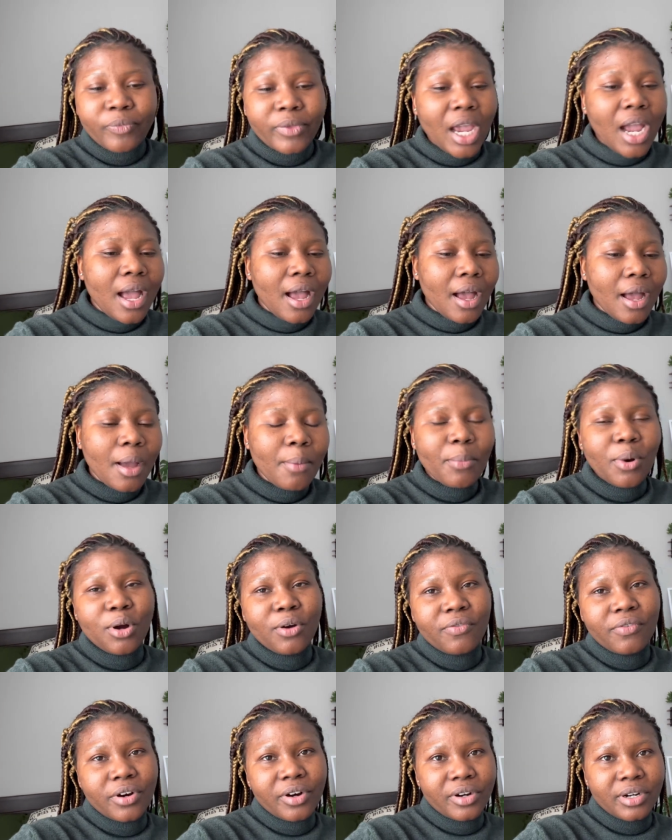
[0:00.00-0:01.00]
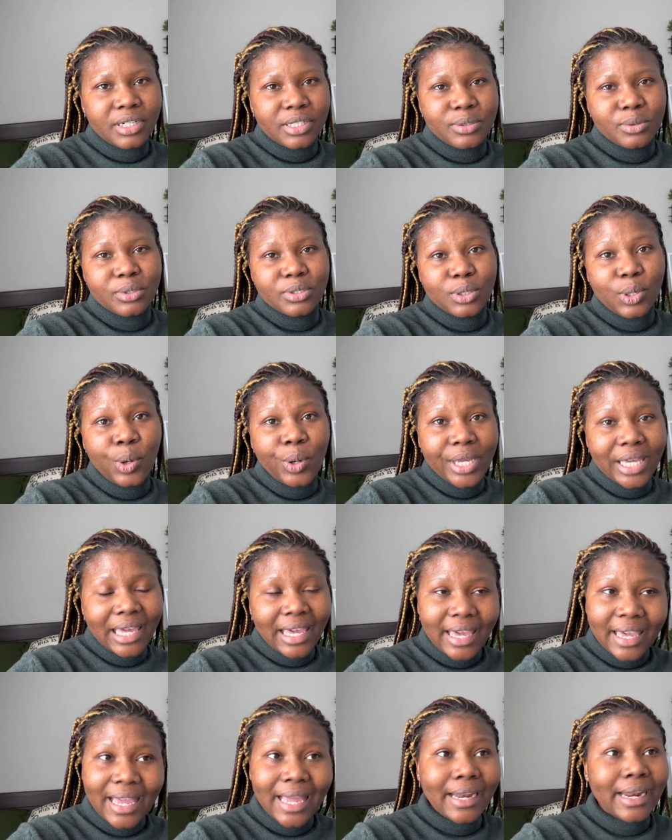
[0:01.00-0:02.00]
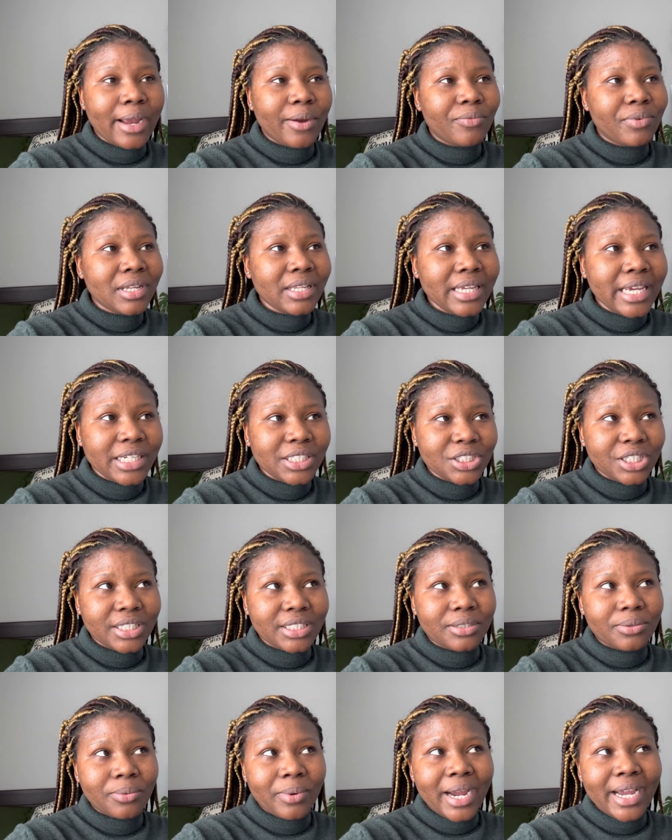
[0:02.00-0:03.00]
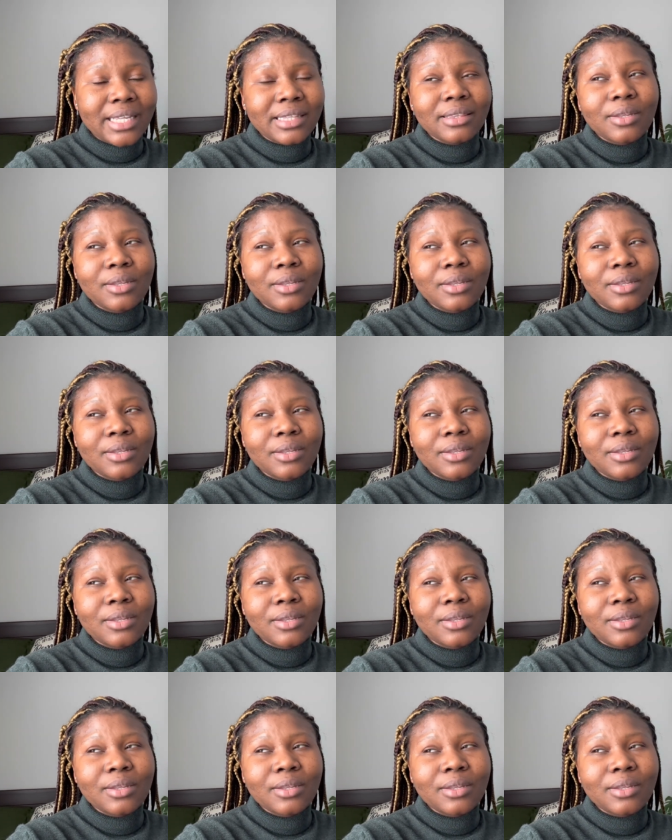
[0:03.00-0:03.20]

Um, but overall, it was okay and I really enjoyed the ride.